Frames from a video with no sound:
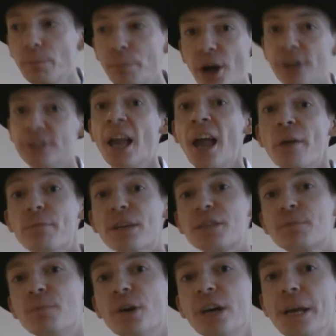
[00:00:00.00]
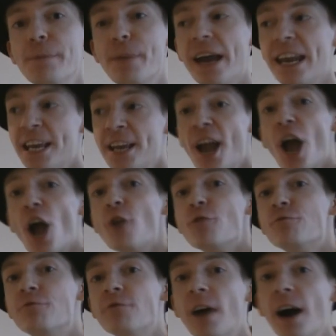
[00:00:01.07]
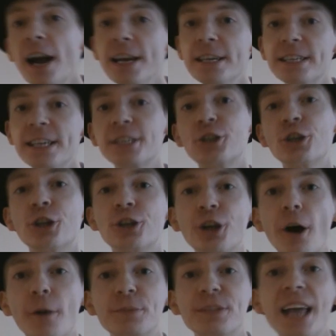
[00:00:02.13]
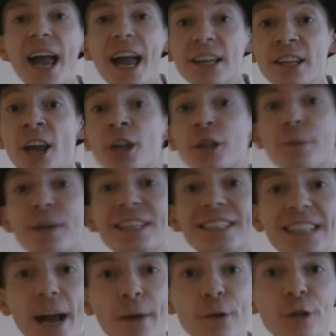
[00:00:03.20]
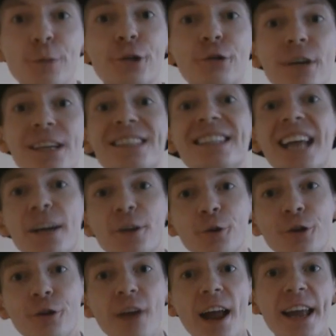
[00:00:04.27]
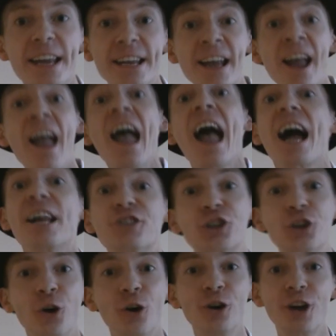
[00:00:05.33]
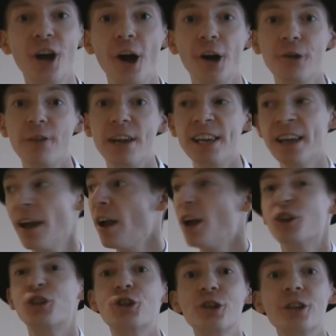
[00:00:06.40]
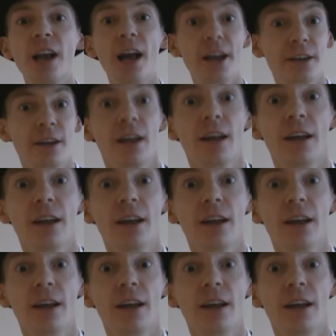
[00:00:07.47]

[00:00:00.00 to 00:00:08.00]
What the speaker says: but Miss Moneypenny rises to the top 10 to be sandwiched between Daniel Craig and Sean Connery, just like